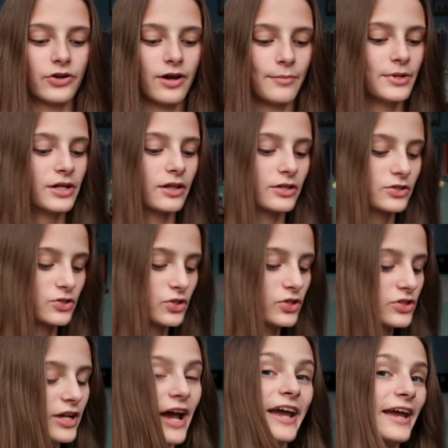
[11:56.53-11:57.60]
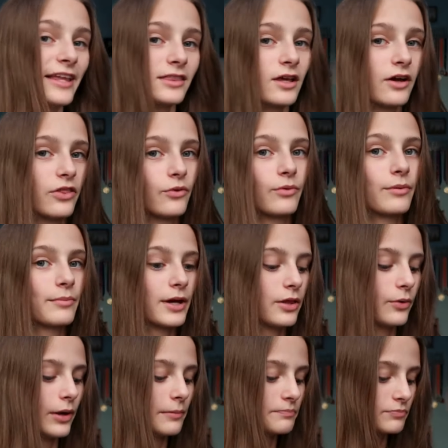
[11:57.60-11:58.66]
gummy clusters. I ate the other one, by
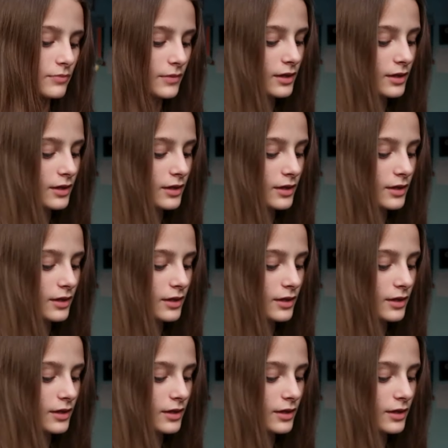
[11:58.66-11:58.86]
the way.